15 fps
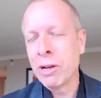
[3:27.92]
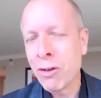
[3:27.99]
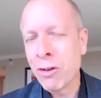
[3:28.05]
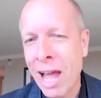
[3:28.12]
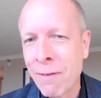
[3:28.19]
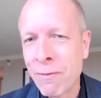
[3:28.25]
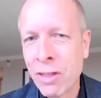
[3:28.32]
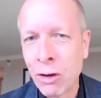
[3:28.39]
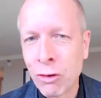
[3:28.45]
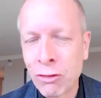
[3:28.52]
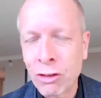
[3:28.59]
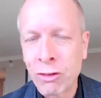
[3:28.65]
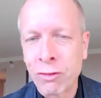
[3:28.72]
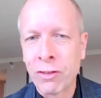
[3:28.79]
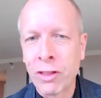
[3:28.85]
do have those
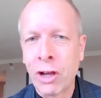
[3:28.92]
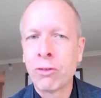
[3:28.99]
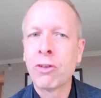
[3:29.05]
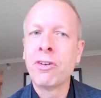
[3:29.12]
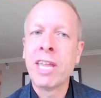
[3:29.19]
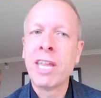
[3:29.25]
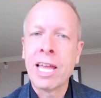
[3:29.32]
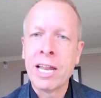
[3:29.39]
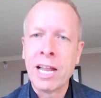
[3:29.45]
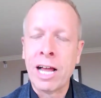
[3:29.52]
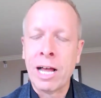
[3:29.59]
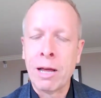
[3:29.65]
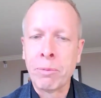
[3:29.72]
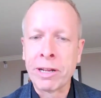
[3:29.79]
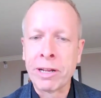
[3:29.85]
just for those who did
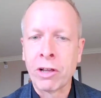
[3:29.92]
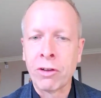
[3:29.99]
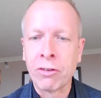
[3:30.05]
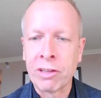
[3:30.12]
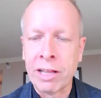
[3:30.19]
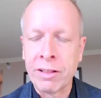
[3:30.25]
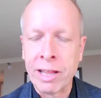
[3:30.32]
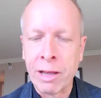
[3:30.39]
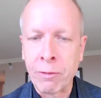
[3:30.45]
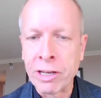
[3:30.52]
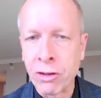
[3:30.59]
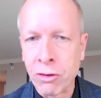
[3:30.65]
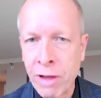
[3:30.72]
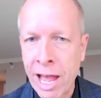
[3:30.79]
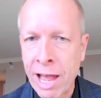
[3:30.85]
bring those in, that we
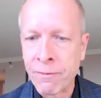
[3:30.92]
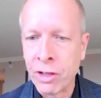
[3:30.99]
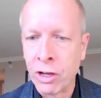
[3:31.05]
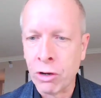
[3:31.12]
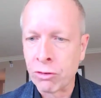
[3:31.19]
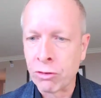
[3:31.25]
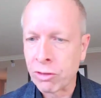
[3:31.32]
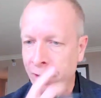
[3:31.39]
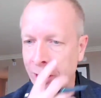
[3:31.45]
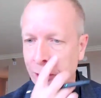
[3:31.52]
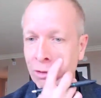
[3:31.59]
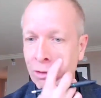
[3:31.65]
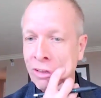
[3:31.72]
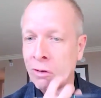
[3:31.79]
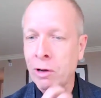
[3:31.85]
do have those
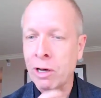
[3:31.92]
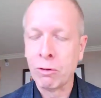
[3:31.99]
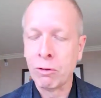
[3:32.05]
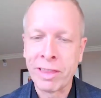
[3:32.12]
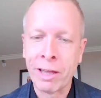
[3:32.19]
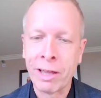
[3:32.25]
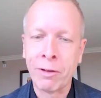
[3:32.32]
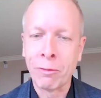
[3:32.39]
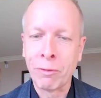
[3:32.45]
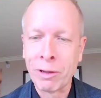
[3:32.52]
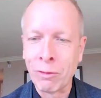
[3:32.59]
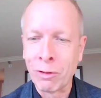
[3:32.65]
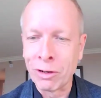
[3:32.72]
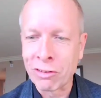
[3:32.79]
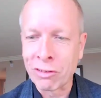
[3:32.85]
available that we
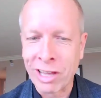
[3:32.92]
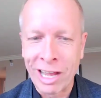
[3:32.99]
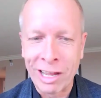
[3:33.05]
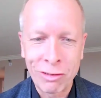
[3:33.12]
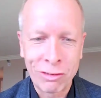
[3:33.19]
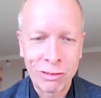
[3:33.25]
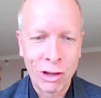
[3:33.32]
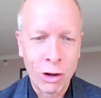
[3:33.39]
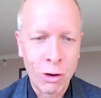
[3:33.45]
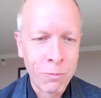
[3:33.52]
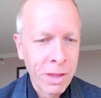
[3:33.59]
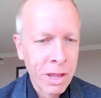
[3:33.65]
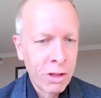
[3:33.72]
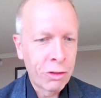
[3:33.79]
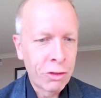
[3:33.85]
will discuss. So
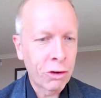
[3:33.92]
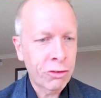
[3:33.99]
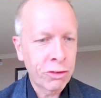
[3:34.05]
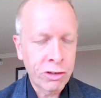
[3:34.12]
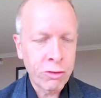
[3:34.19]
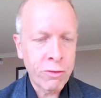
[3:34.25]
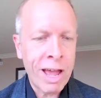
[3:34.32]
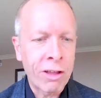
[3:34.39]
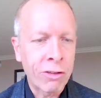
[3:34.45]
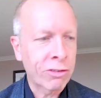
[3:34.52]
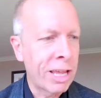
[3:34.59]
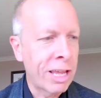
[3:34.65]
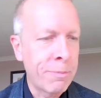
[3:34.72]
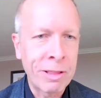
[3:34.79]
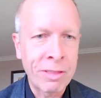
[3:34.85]
those are the two
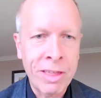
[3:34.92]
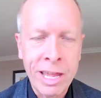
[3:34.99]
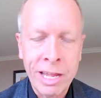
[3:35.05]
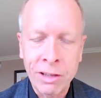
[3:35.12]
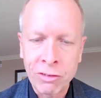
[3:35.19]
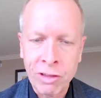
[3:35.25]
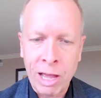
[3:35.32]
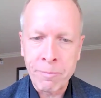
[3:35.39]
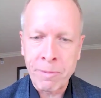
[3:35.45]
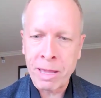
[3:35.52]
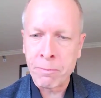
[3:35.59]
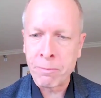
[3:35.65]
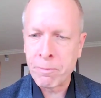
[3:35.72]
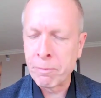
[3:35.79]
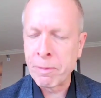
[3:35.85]
housekeeping things. I
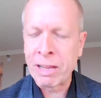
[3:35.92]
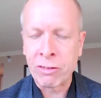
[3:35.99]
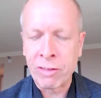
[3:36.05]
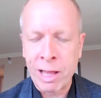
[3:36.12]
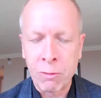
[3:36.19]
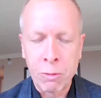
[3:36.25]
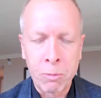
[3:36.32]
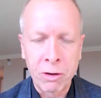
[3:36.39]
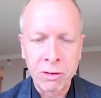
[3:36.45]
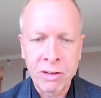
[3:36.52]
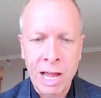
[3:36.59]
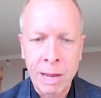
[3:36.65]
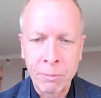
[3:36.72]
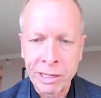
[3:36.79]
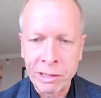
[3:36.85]
may mention that one more
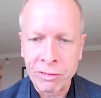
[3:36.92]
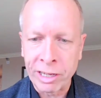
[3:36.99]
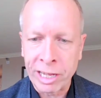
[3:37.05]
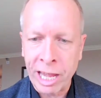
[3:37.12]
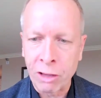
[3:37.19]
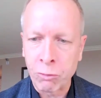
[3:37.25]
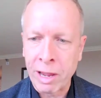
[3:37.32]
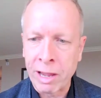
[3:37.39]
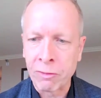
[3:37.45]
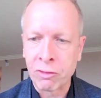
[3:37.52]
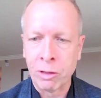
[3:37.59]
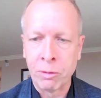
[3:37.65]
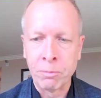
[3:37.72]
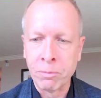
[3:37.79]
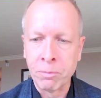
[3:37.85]
time, Lisa, in case we have
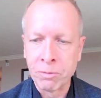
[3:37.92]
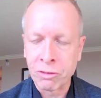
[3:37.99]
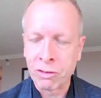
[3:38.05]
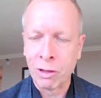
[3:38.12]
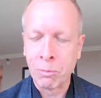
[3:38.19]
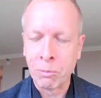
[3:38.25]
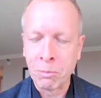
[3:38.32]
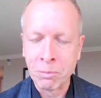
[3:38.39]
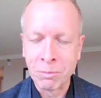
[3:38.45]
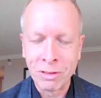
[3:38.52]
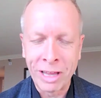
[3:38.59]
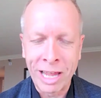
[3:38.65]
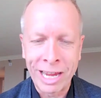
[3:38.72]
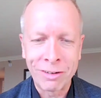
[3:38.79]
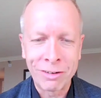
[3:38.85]
some
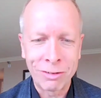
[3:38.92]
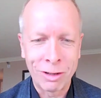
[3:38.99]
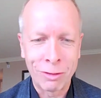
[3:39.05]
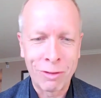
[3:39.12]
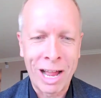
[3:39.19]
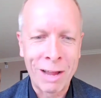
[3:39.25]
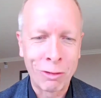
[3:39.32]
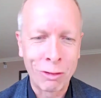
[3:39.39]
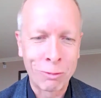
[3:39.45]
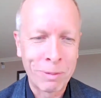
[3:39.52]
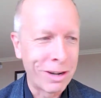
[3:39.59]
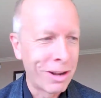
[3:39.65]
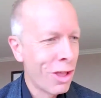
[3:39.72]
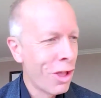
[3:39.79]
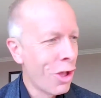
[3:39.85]
late arrivals.
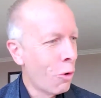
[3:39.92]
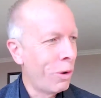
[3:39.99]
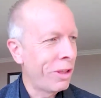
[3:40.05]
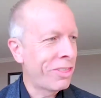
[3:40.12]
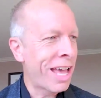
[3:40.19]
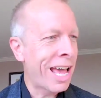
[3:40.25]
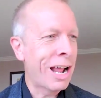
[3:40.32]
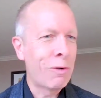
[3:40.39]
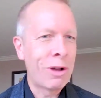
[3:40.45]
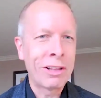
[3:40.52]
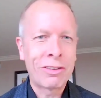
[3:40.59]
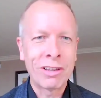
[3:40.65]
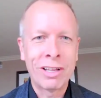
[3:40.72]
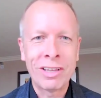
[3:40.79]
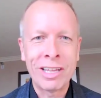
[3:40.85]
But with that, I want
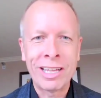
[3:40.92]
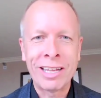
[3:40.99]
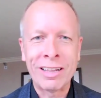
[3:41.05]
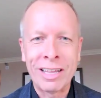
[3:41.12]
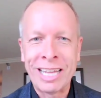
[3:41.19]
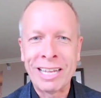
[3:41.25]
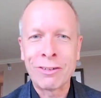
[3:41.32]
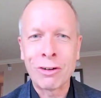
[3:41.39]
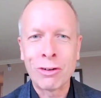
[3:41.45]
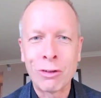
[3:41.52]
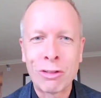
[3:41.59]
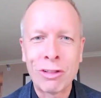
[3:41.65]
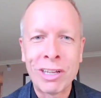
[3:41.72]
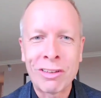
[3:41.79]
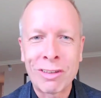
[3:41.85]
to
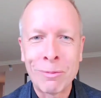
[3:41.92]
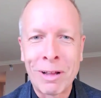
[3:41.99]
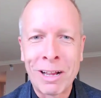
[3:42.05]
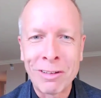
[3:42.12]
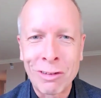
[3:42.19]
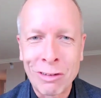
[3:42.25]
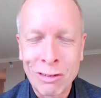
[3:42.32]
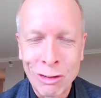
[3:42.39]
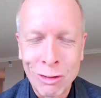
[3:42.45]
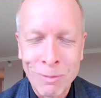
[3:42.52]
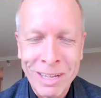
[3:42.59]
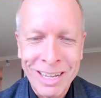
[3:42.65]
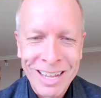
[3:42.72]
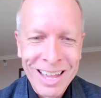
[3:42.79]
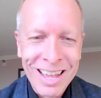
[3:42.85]
introduce Lisa
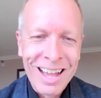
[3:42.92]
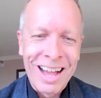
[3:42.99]
Bontasumi.